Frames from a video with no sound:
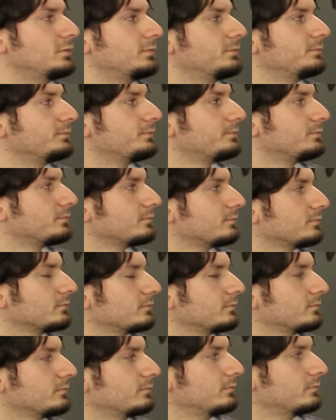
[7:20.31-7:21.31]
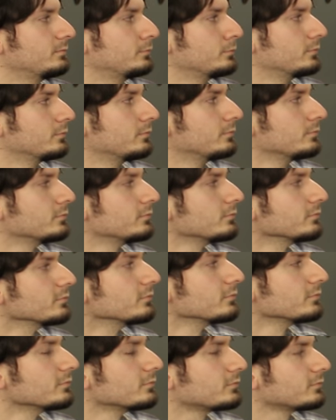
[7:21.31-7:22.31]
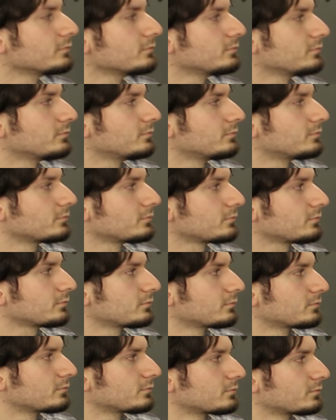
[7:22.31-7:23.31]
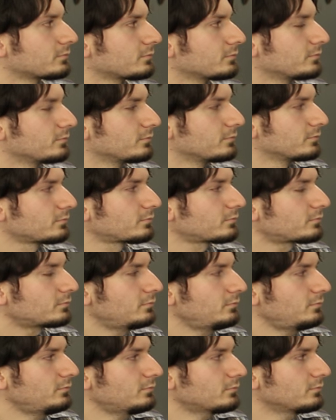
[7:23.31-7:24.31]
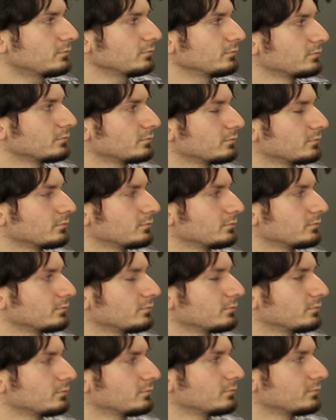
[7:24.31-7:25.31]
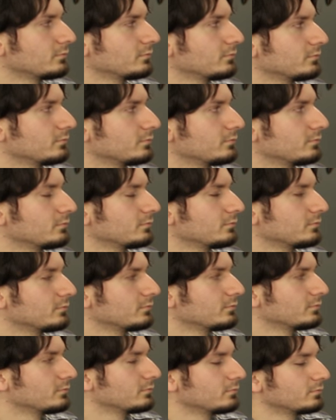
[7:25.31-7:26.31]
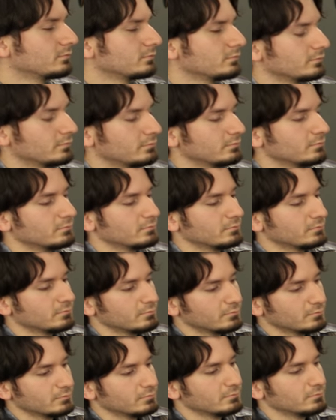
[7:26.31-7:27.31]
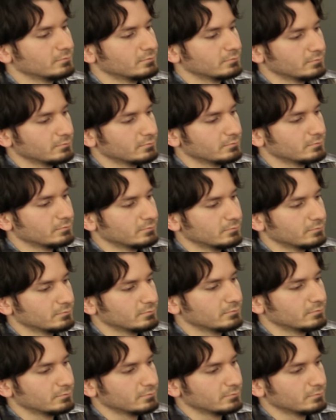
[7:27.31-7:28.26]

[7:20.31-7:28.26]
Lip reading: (not speaking)